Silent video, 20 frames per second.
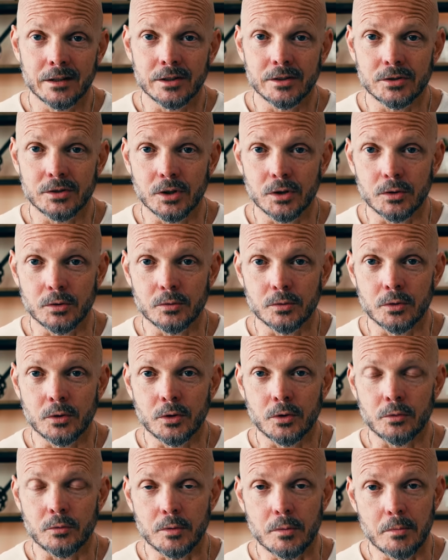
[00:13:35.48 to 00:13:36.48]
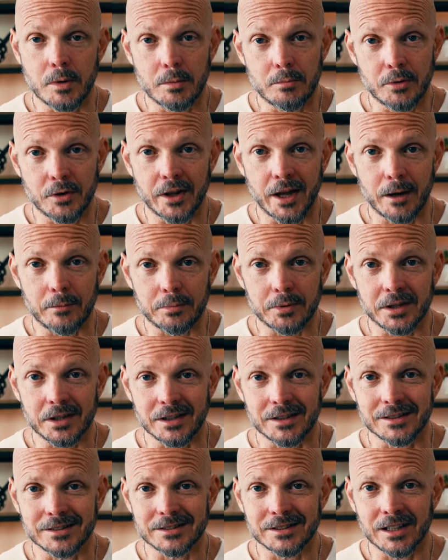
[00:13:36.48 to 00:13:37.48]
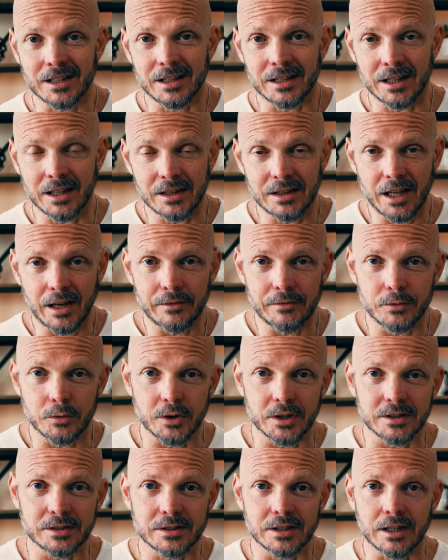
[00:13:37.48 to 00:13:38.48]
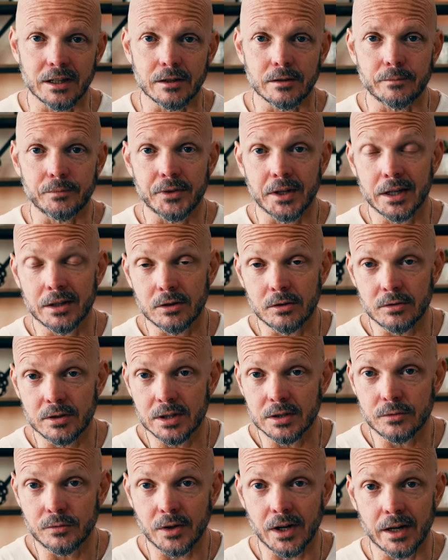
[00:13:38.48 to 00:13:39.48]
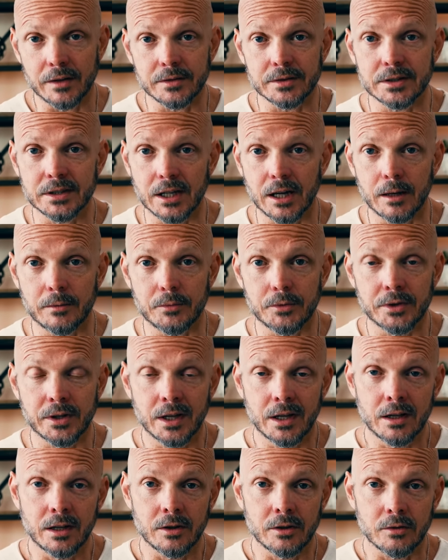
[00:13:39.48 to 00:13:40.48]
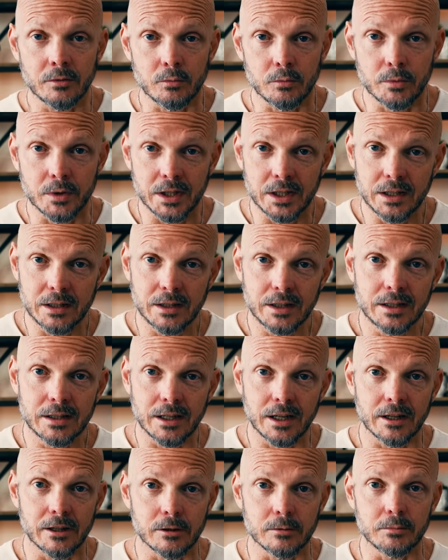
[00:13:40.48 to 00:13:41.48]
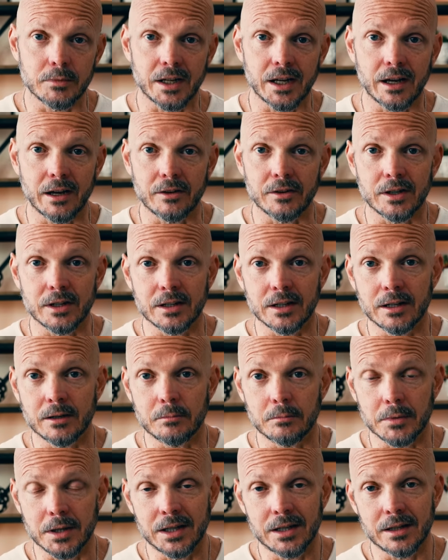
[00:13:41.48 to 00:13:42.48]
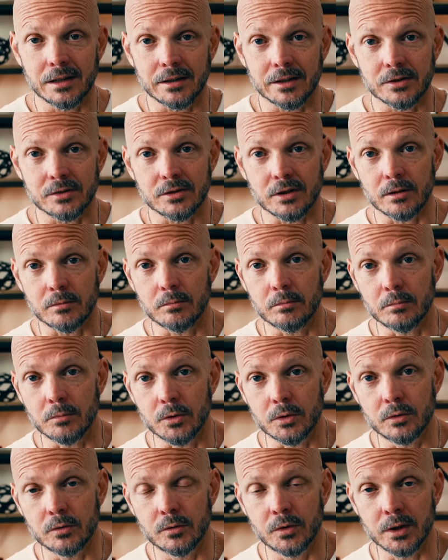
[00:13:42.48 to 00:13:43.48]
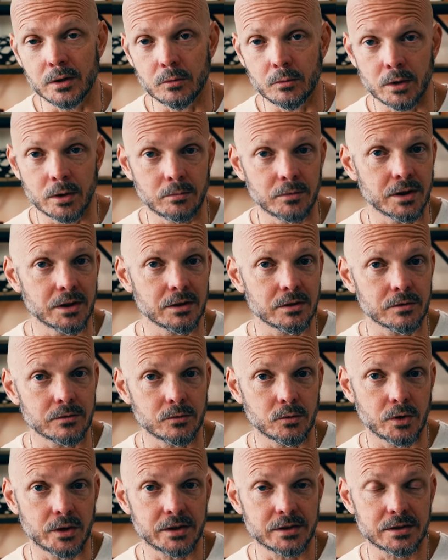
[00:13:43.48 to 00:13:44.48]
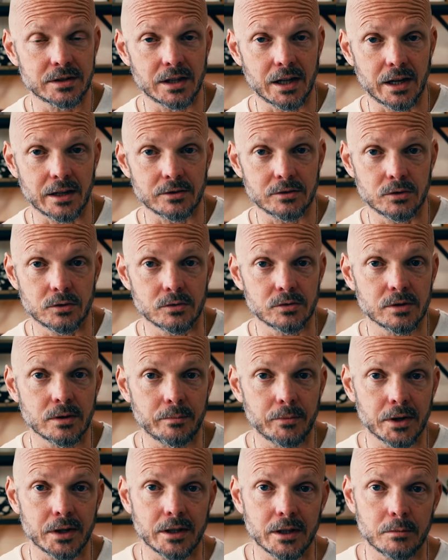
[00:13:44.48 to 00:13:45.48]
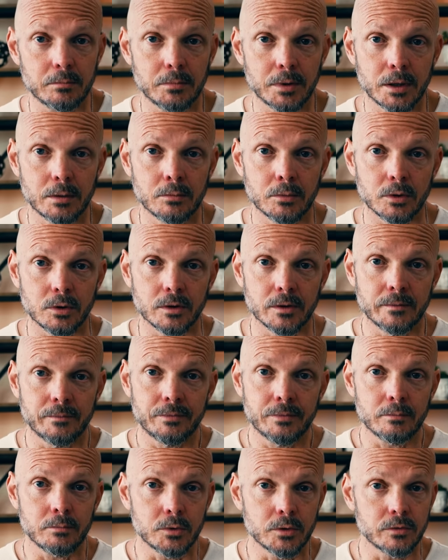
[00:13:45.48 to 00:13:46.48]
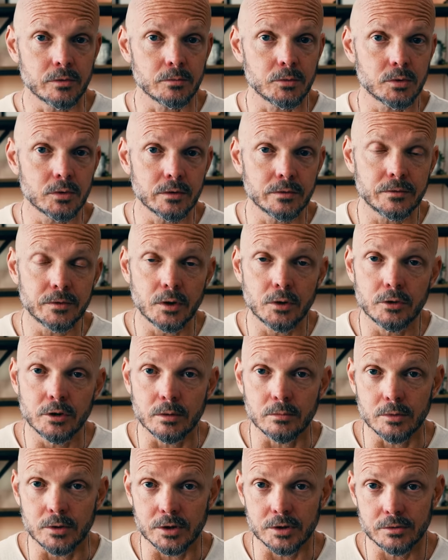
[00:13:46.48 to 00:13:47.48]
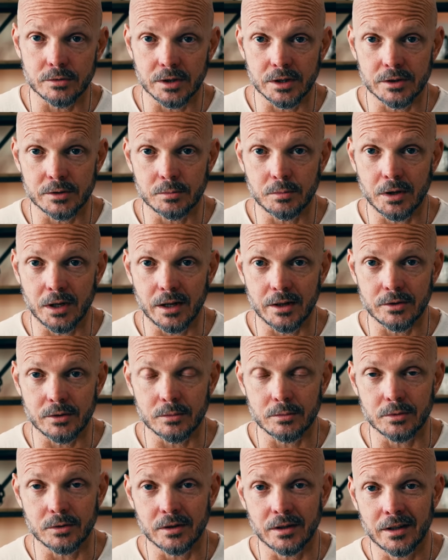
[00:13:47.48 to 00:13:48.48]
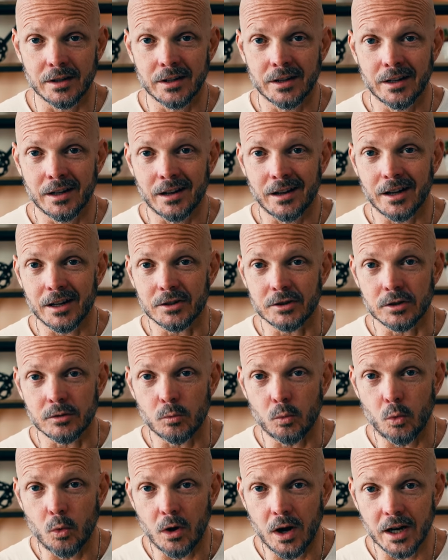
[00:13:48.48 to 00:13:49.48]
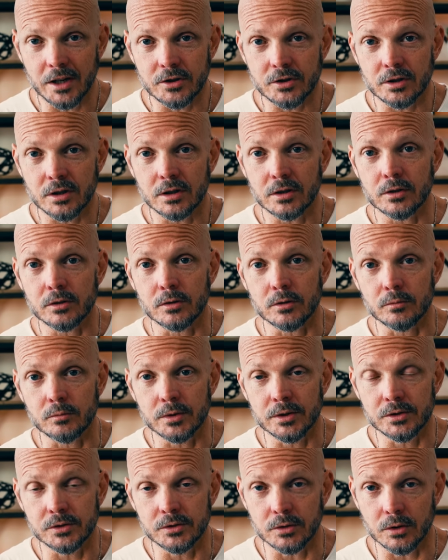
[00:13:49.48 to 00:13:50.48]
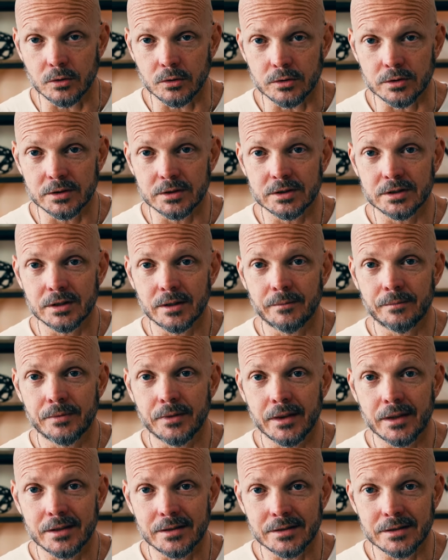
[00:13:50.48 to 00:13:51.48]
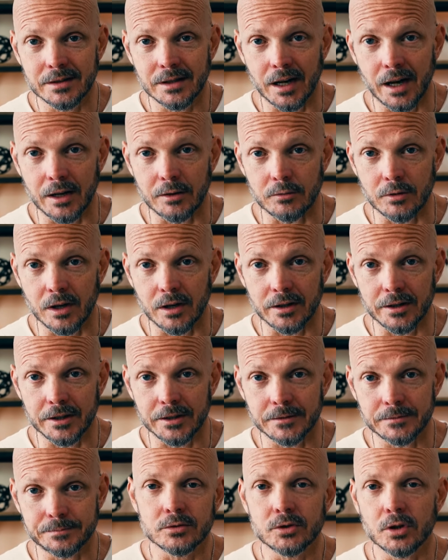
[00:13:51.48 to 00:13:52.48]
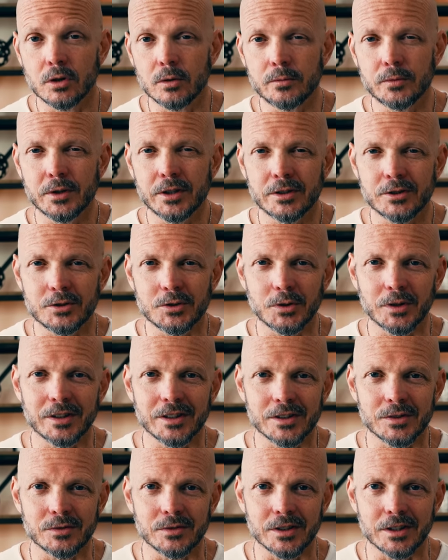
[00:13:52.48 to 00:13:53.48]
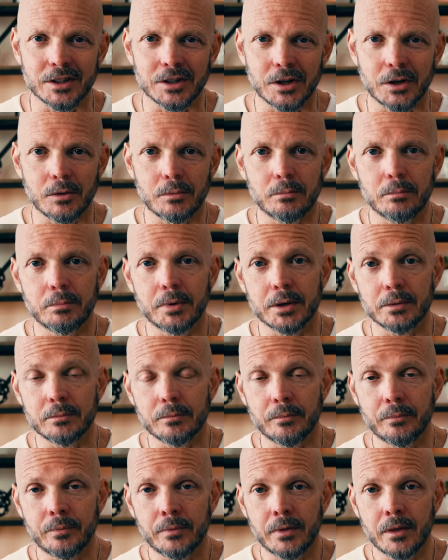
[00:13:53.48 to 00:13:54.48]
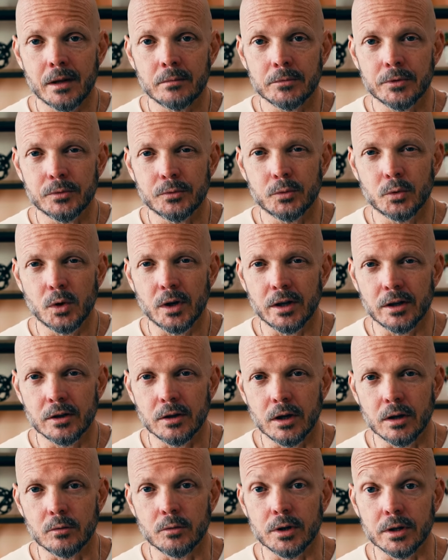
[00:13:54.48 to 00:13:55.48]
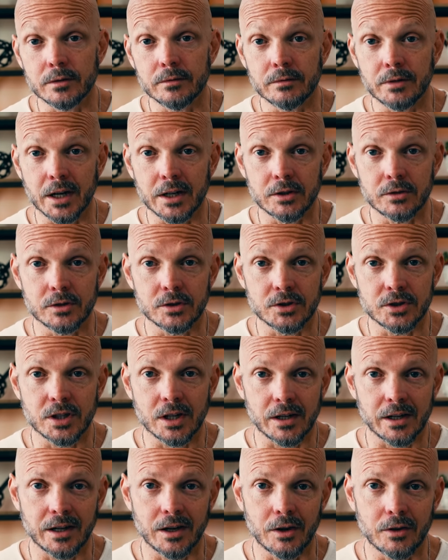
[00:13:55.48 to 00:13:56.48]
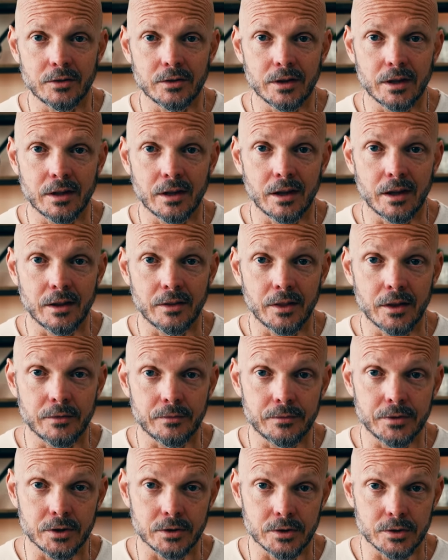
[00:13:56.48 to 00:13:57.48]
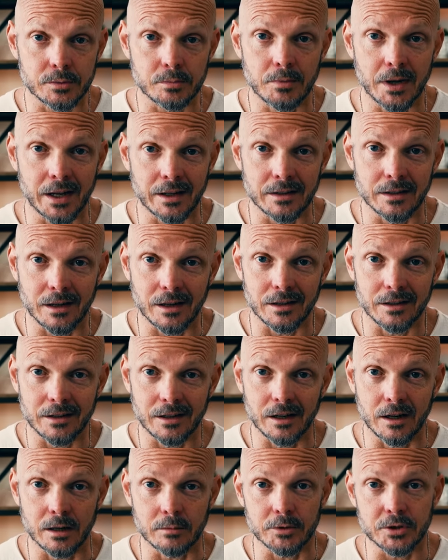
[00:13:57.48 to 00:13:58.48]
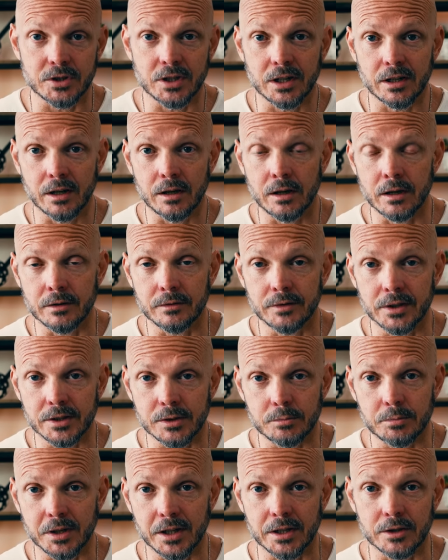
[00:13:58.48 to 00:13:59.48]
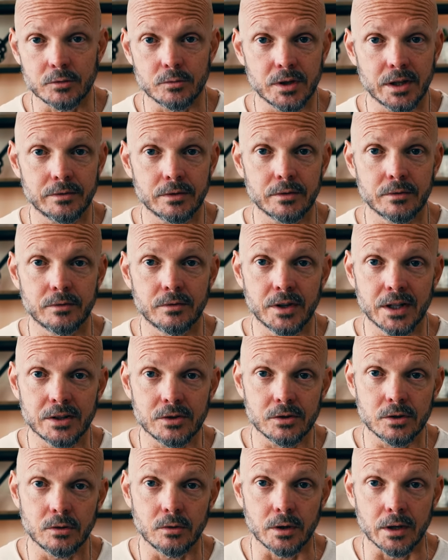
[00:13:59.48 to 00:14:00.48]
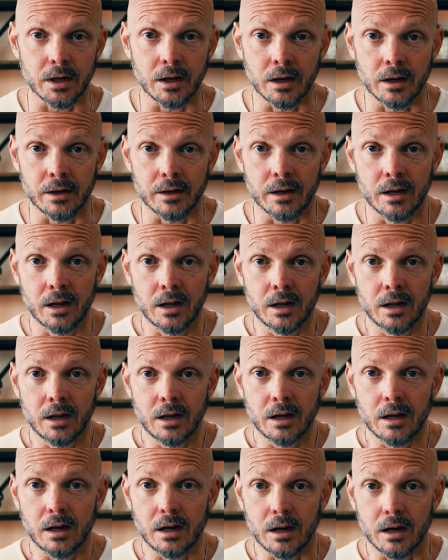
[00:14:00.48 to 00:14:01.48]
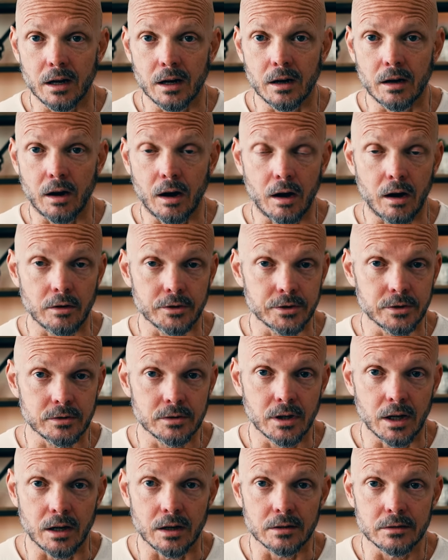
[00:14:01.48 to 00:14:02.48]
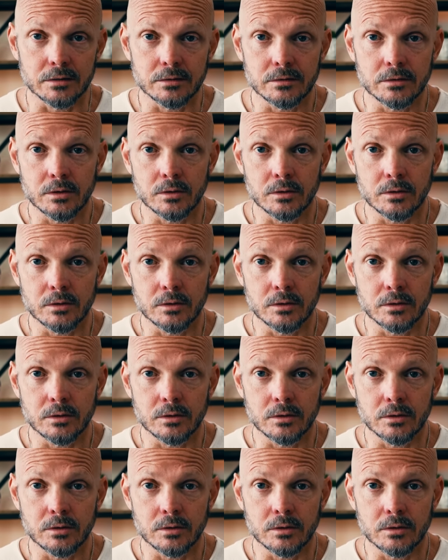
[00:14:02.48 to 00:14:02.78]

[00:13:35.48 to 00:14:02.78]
So remember that piece. Get that voice down. Get through these five steps. Really nail them down, and then immediately start moving women to voice text. Use something like Bumble. Move them to a phone number as quick as possible, and watch your results skyrocket. So hopefully you're enjoying this video, but before I go, I want to invite you to check out uh, the fearless man dot com and check out our events page. We have events going on uh, all year long.